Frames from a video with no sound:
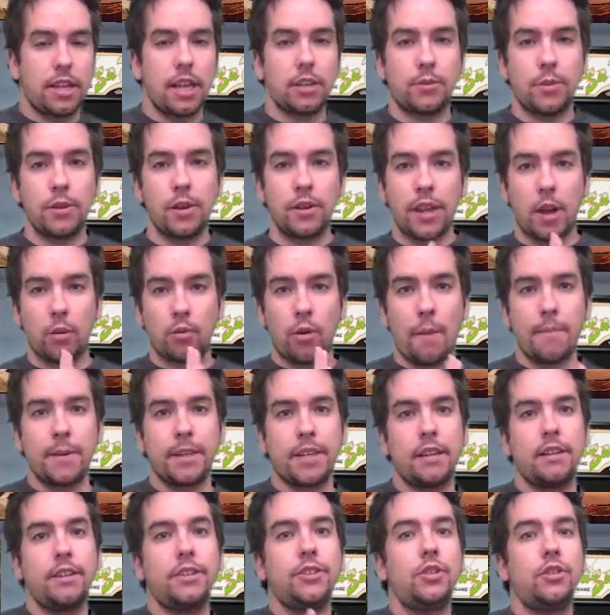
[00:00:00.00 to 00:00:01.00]
Yes, we know that Robert
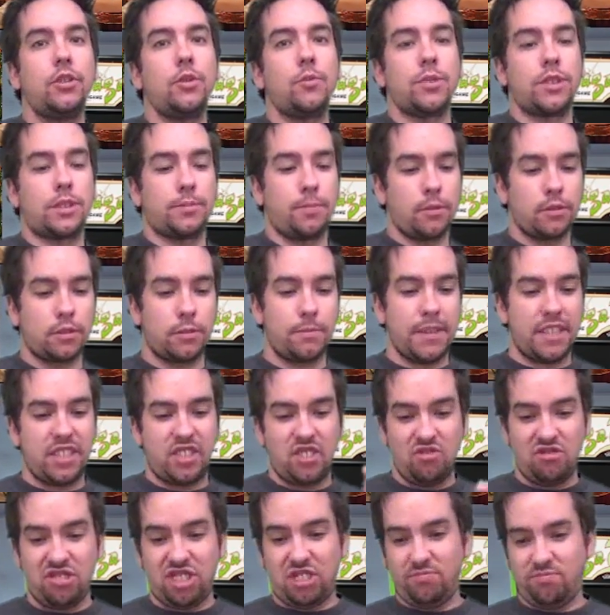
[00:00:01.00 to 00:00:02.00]
Downey Jr. was supposed to be
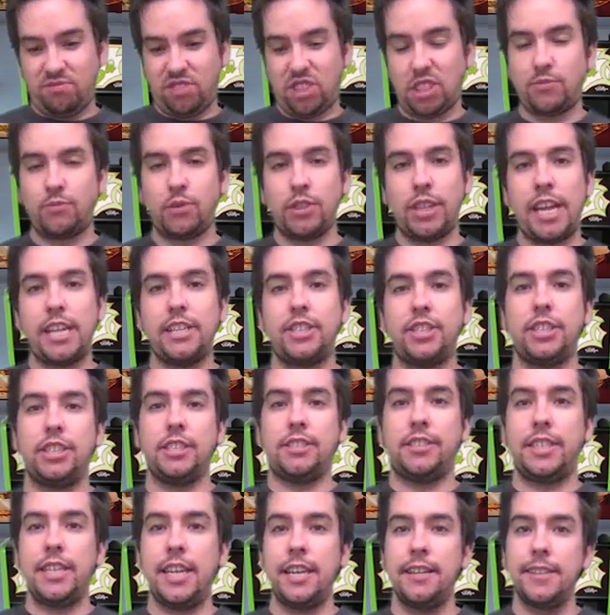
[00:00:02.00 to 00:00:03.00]
doing some stuff with
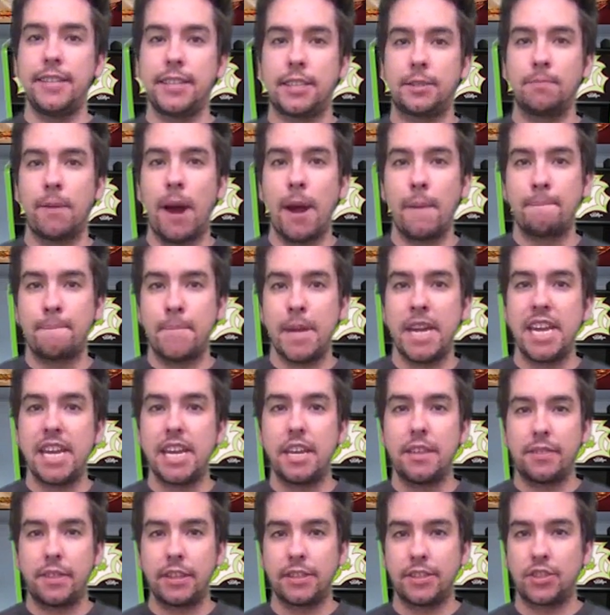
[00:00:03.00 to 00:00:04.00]
HTC and this might
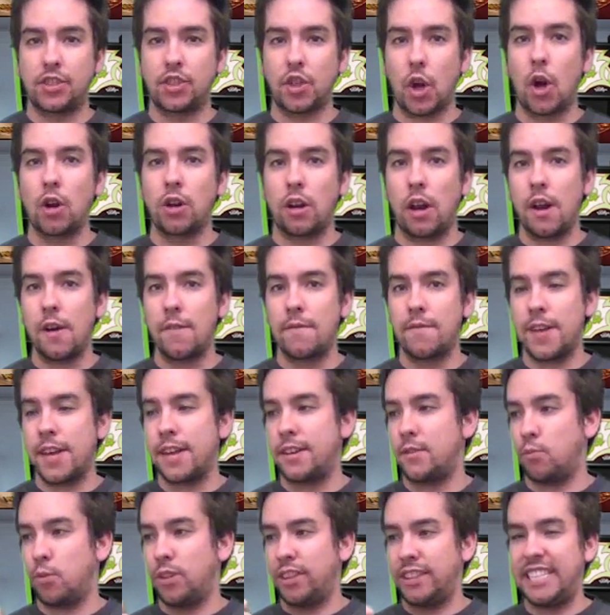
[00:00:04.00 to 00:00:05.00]
be the start of
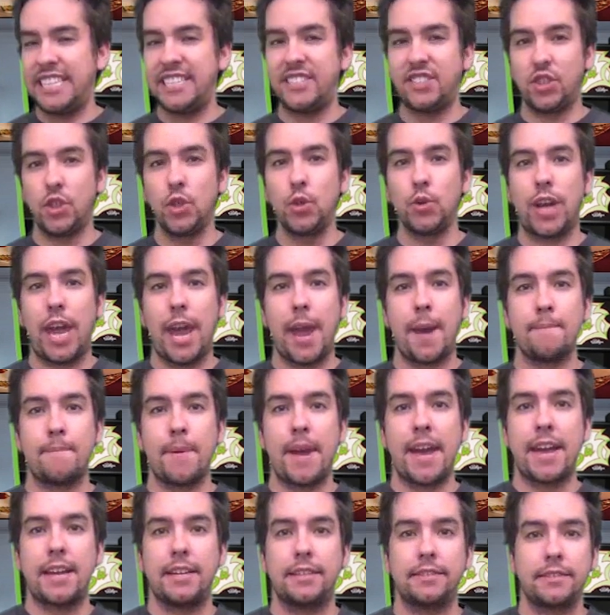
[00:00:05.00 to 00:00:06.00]
it with these new
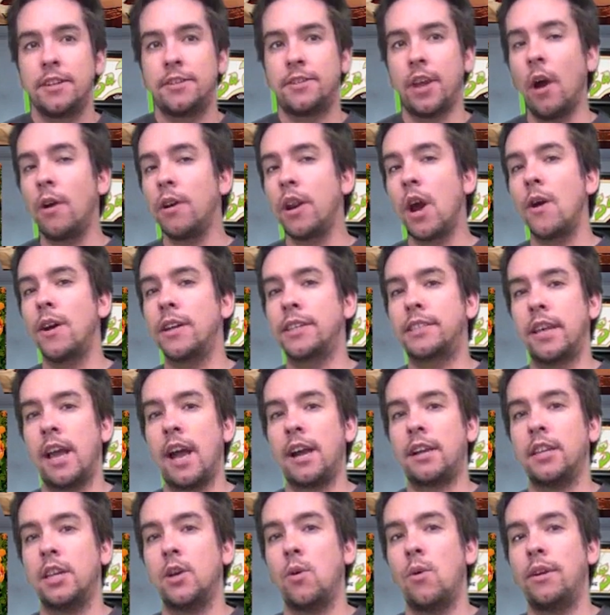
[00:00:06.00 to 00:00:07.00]
campaigns. Don't know
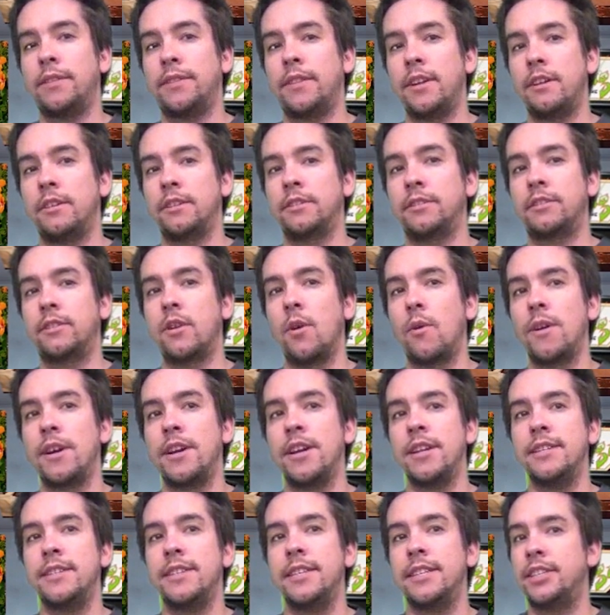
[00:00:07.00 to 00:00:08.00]
exactly what they're
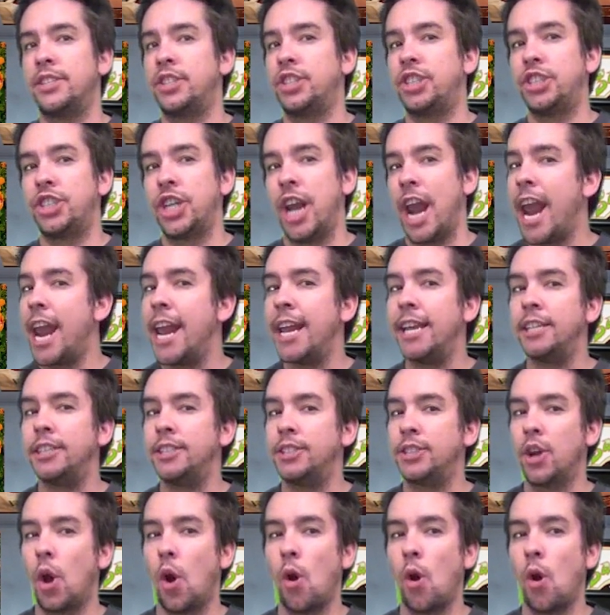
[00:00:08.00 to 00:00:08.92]
going to change.